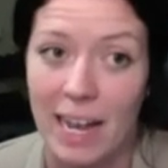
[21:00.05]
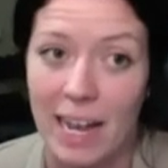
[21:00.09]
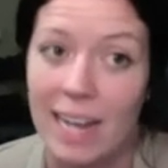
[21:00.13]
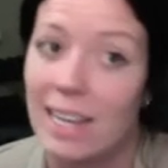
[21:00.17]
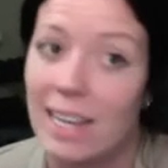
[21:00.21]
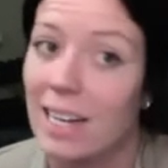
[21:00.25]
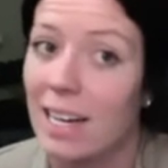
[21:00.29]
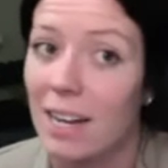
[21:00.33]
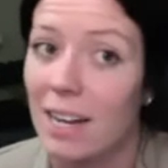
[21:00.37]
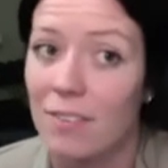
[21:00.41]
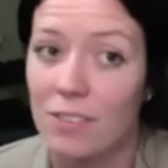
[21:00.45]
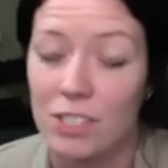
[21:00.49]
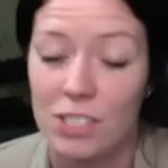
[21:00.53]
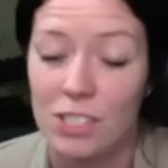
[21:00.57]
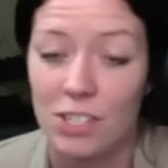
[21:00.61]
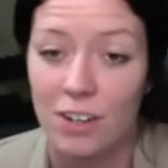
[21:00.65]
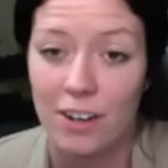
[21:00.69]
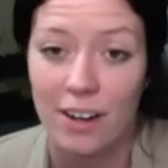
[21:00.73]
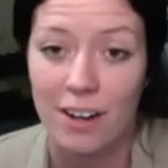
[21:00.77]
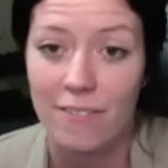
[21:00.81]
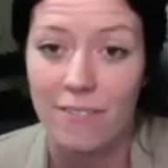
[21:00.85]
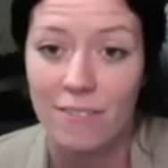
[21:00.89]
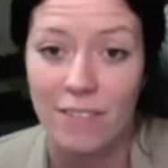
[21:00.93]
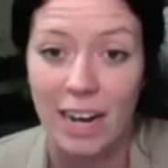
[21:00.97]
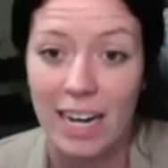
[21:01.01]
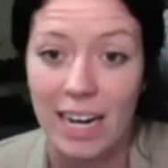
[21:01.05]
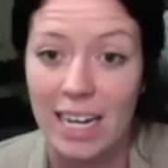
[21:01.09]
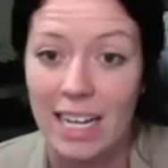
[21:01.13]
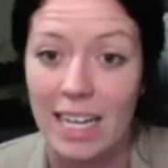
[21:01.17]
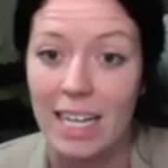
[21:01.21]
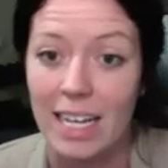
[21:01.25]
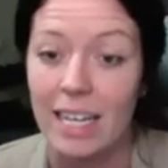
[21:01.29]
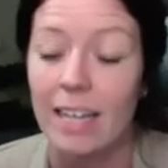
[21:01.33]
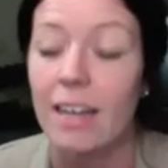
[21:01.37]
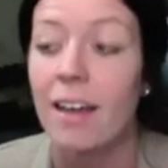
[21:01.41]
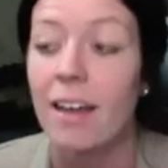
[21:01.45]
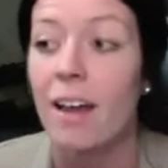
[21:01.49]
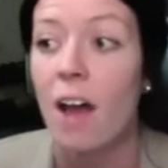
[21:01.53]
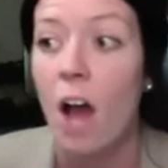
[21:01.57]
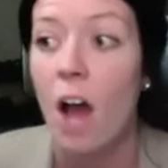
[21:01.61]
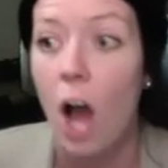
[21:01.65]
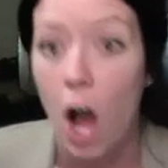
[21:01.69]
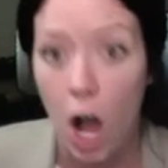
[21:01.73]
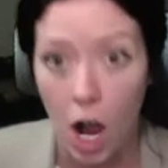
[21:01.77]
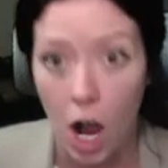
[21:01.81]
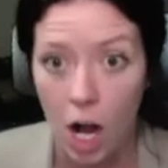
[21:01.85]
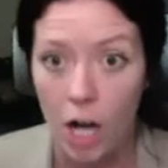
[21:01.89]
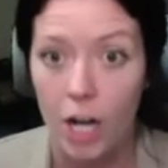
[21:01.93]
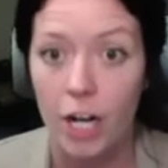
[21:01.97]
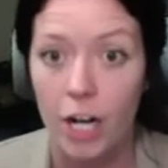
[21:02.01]
I didn't have to start inviting
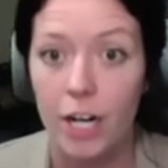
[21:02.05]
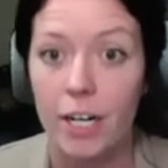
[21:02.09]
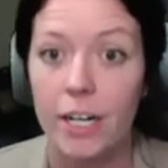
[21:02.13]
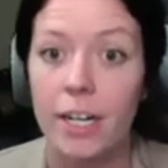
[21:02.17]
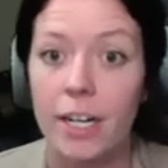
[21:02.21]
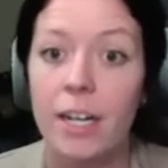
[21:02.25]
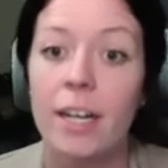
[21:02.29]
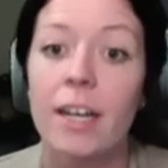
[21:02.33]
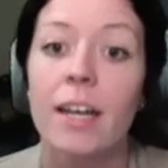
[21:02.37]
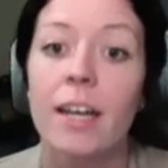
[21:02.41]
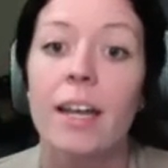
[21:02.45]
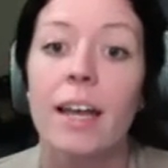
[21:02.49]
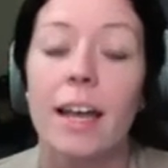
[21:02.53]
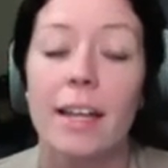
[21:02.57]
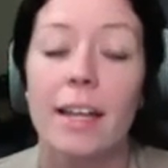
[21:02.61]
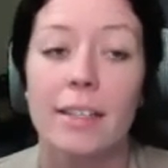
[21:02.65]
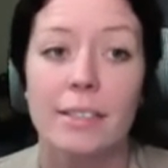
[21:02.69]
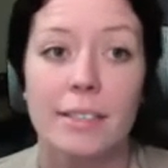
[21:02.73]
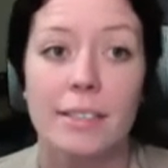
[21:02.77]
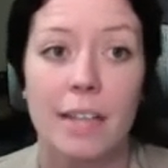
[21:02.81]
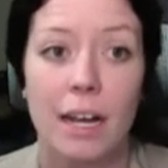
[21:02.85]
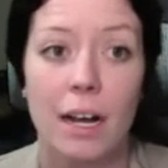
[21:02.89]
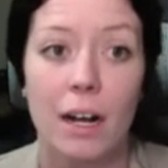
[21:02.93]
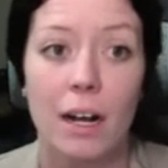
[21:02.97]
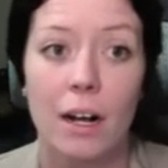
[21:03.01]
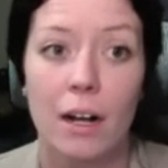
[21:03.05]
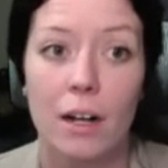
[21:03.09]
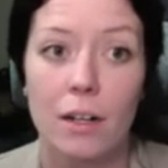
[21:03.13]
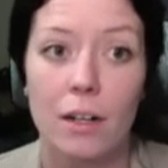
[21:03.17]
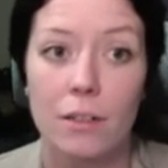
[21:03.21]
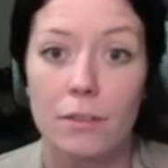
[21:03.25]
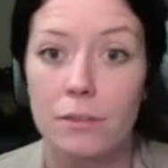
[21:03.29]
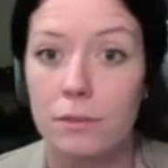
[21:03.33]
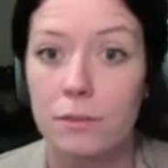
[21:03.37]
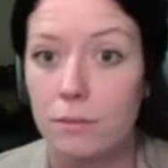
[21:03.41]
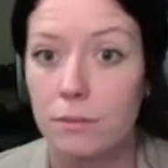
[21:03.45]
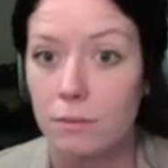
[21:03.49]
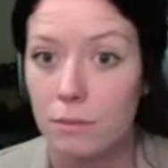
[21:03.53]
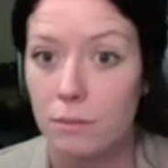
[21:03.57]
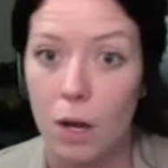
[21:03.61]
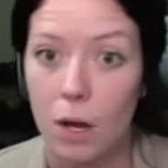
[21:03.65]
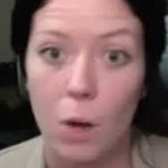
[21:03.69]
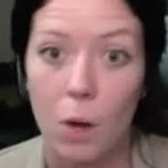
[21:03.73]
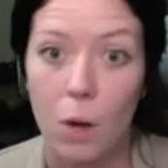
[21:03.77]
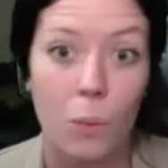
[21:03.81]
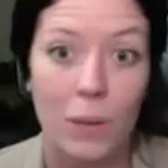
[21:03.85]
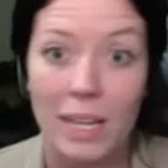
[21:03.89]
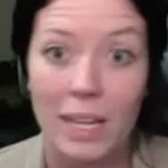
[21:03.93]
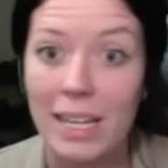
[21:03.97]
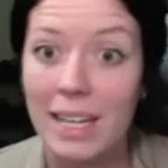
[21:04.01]
hard until a
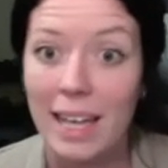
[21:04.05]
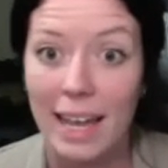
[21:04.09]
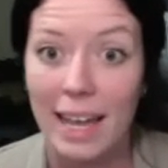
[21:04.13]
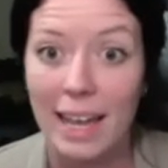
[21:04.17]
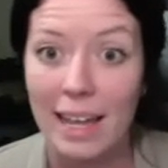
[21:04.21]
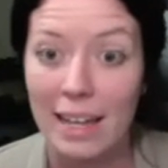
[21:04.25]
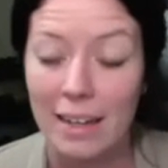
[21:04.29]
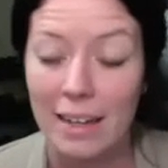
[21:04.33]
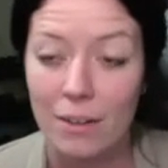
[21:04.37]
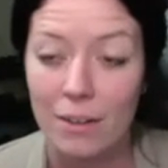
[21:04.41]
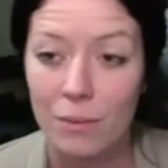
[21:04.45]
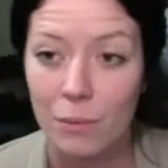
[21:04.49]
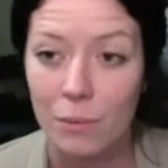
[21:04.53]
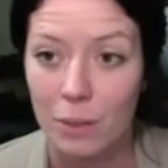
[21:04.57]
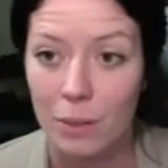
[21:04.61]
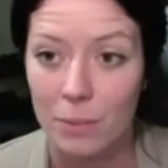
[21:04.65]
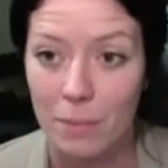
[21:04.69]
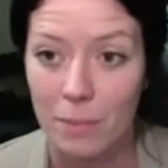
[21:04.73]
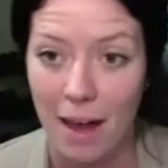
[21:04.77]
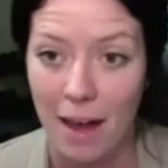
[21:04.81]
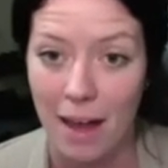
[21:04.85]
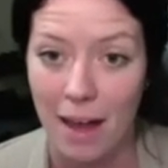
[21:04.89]
week in when